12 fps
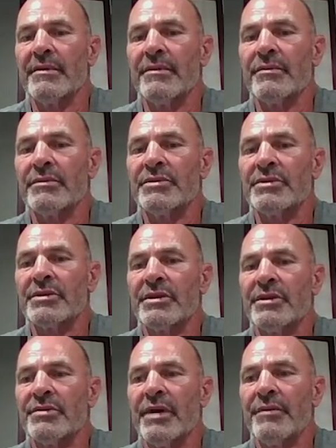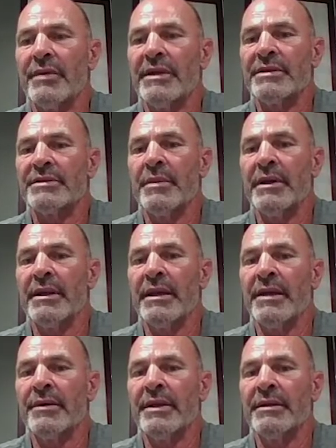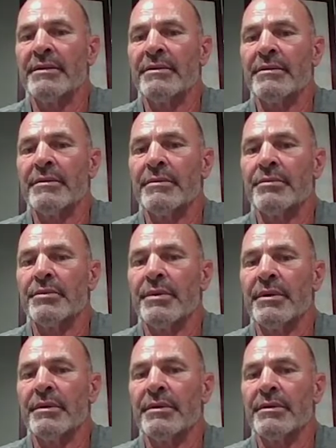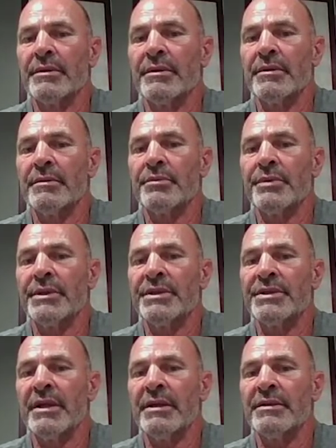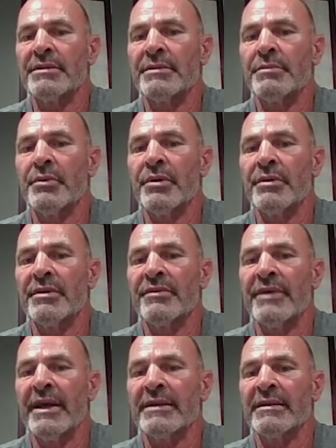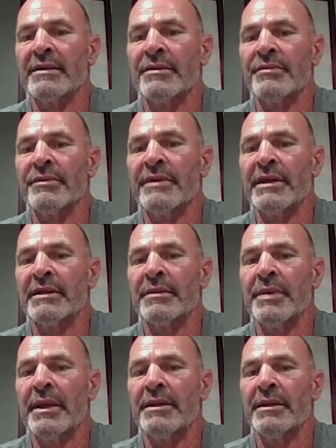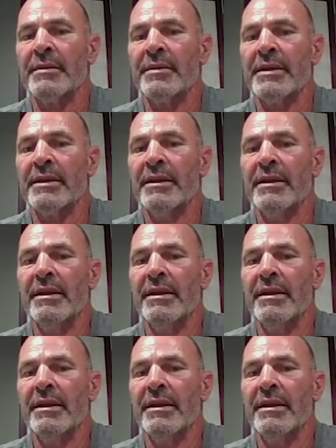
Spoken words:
we're just going to try and raise some money that way, and appreciate and support the fact that we've got the pandemic,